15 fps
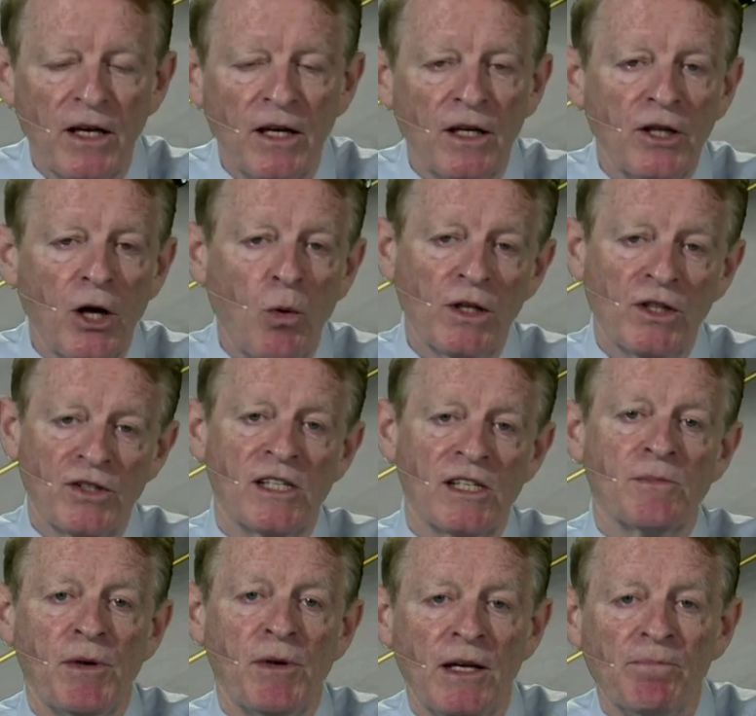Now, what does this
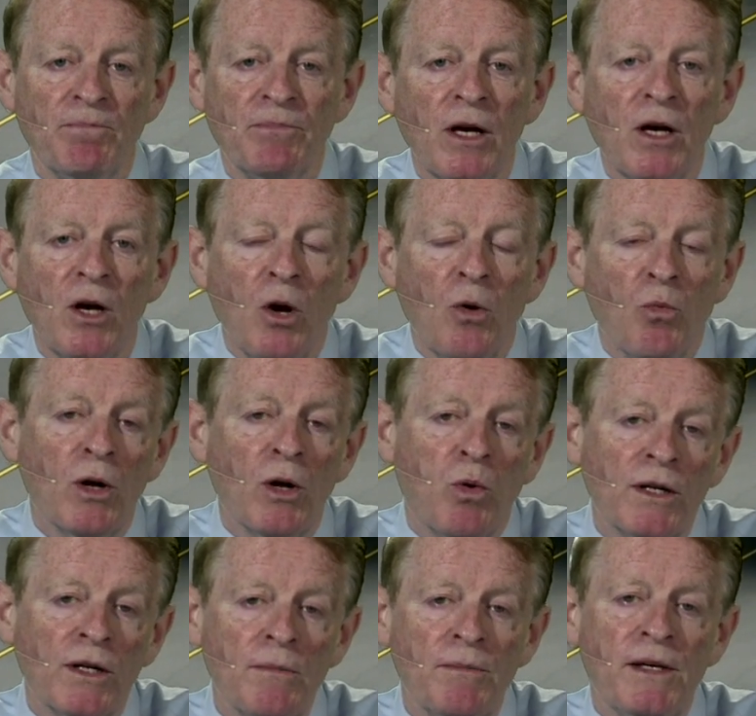mean? Well, what
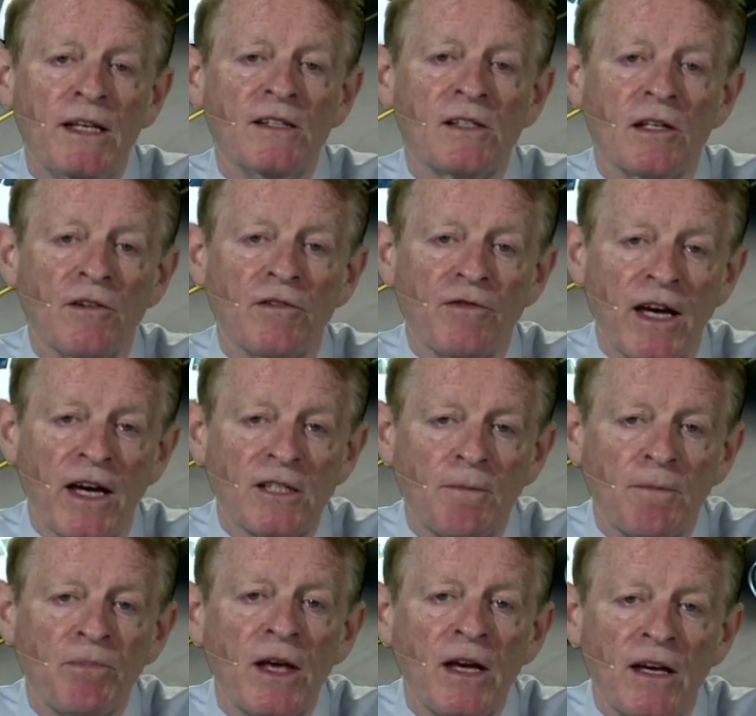it means in effect
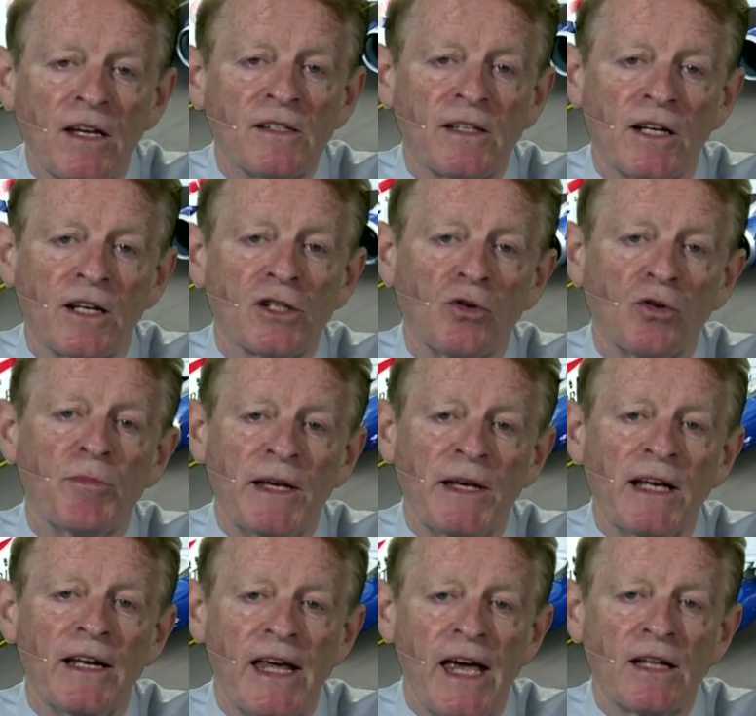is that it's going to be a
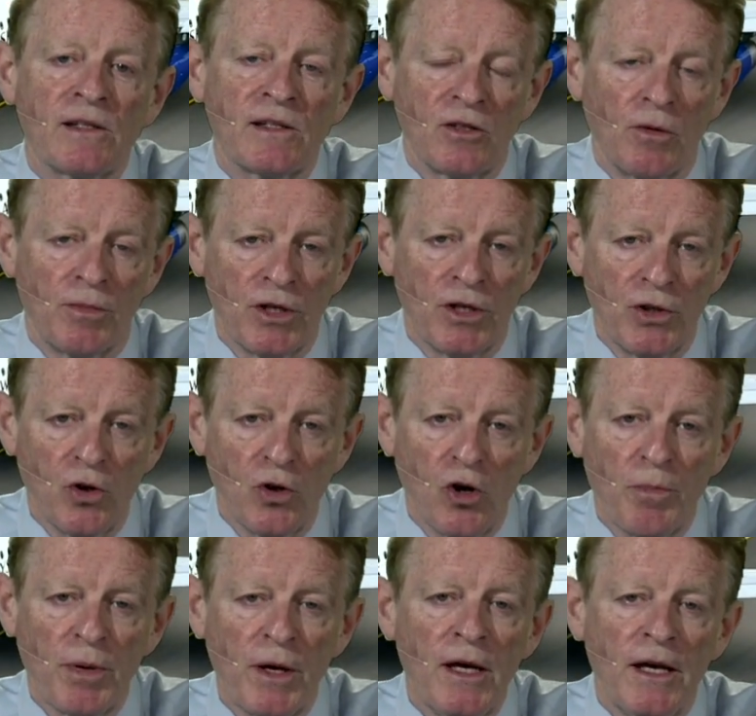late summer in Europe.
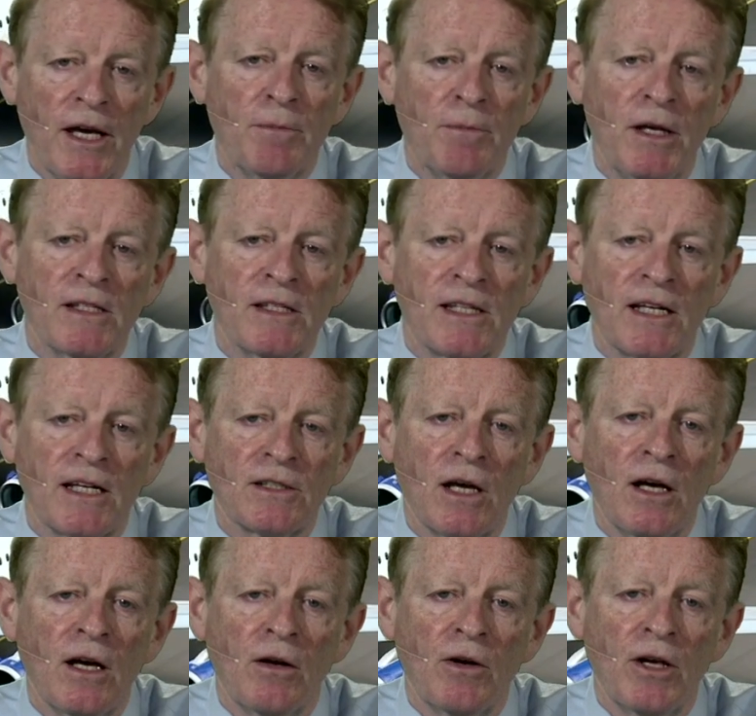It means that
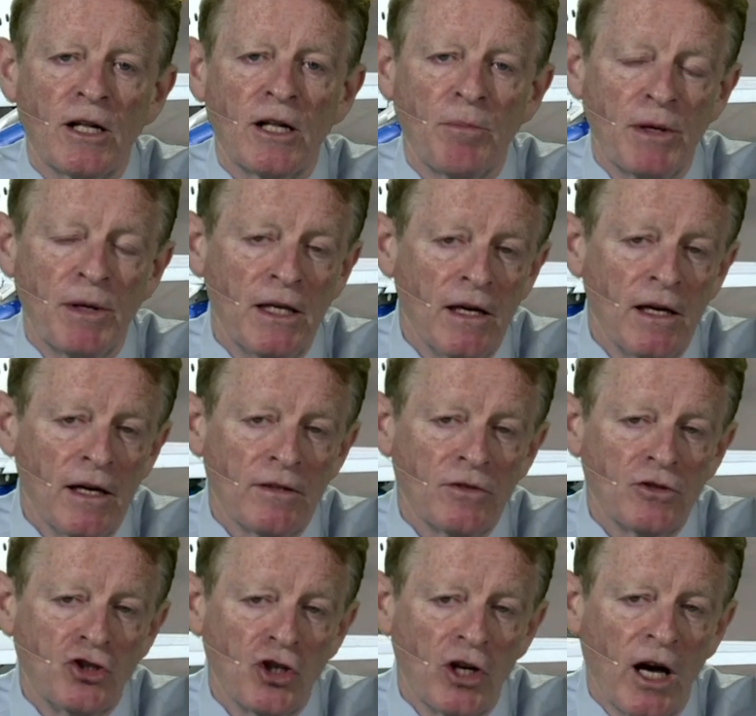it'll be
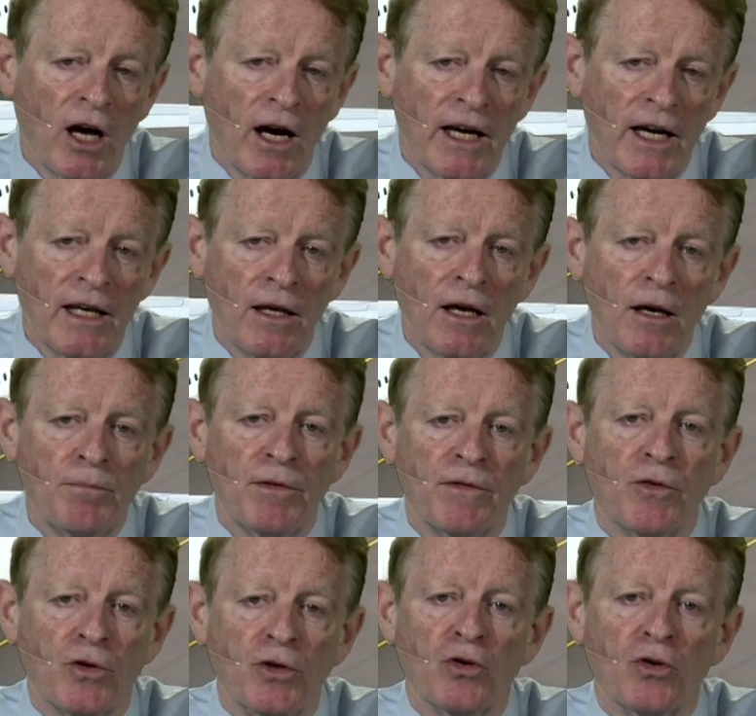July before
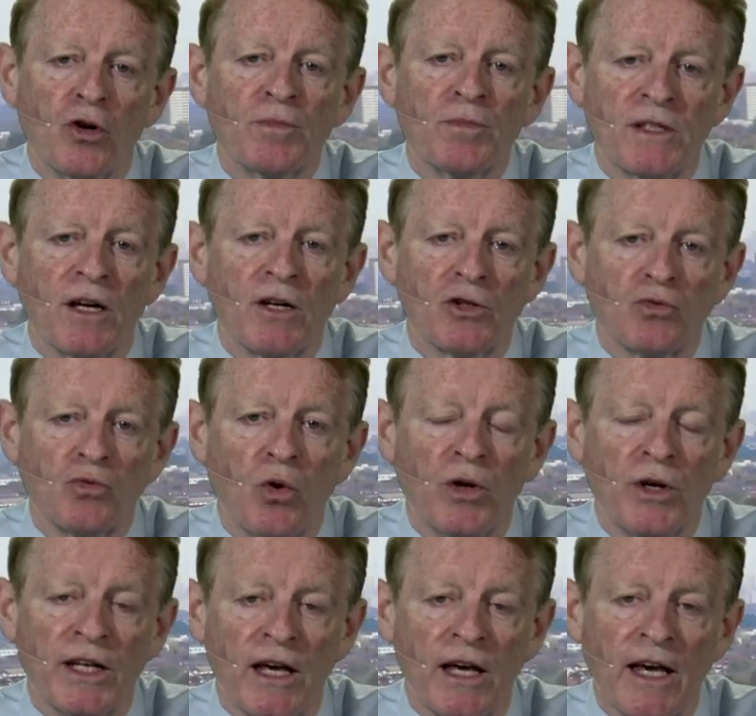Europe starts
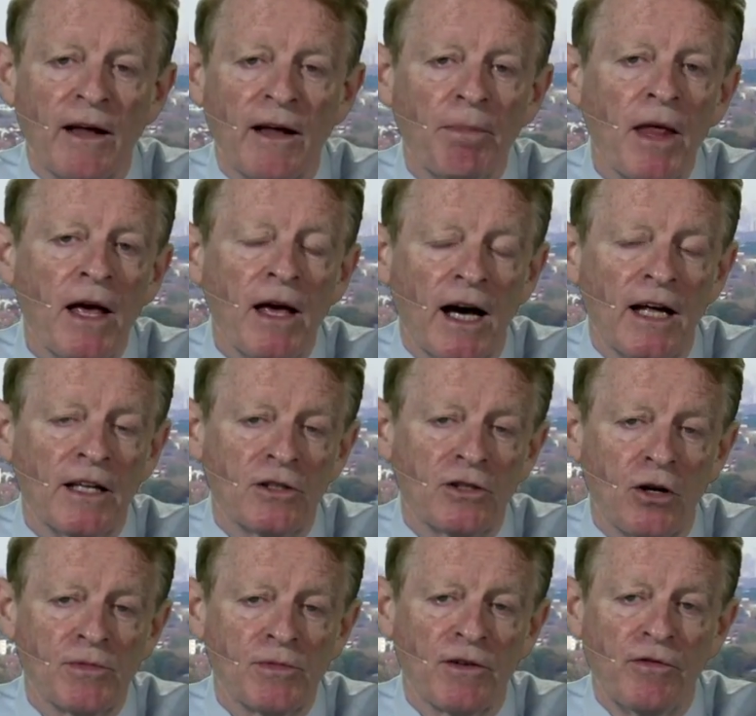rolling again. And in terms
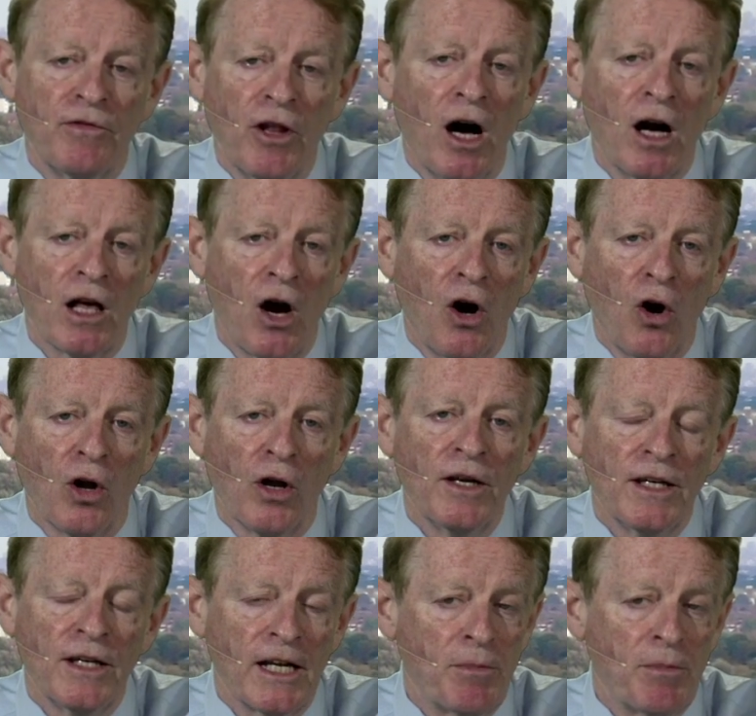of long haul,
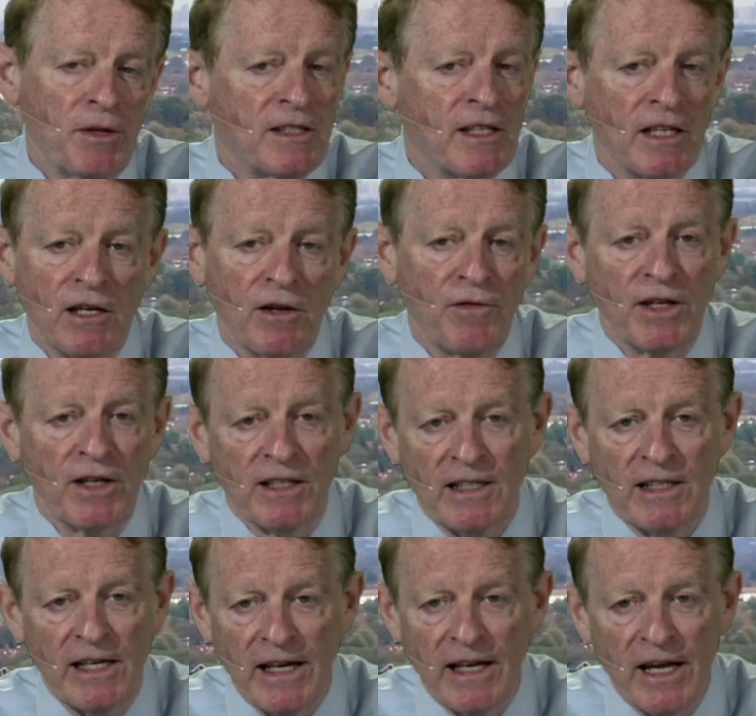it'll be significantly
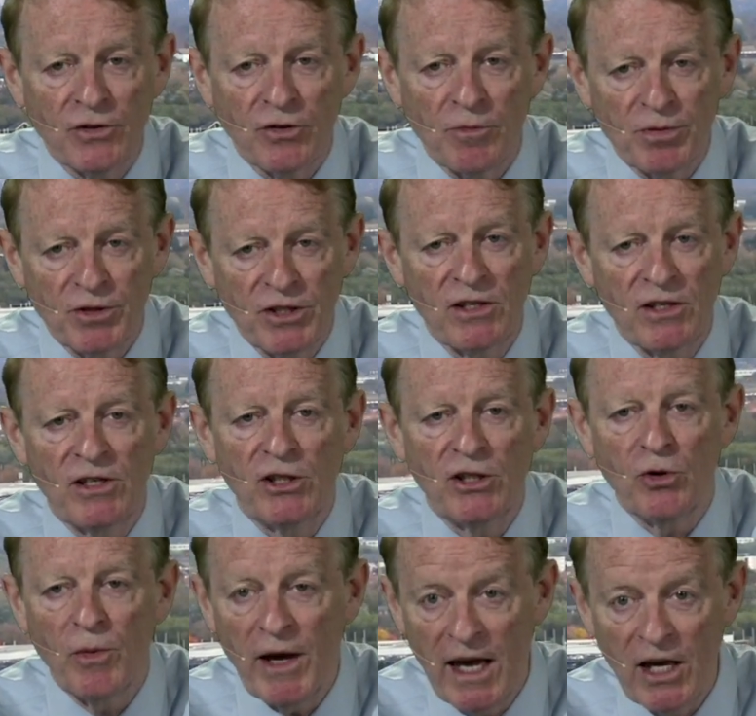later, particularly to
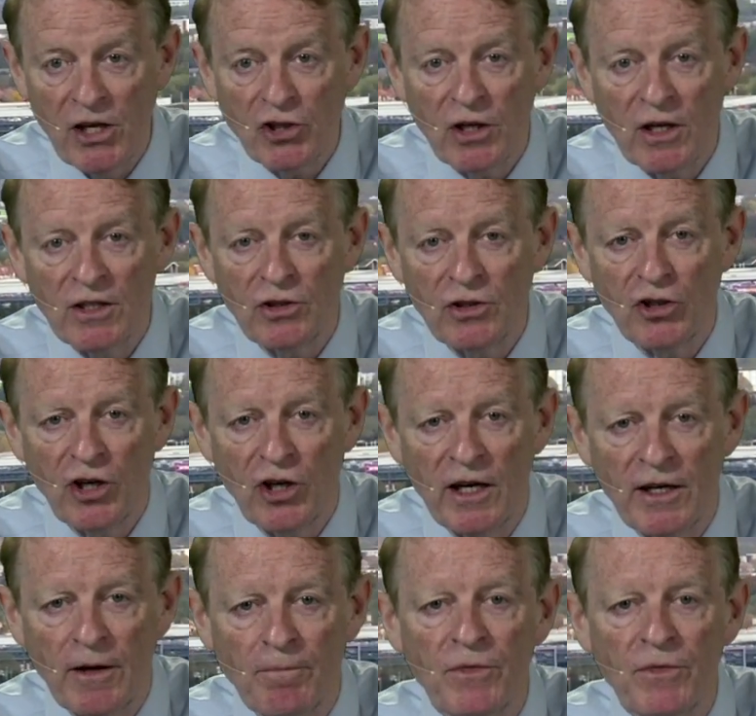Asia and to China.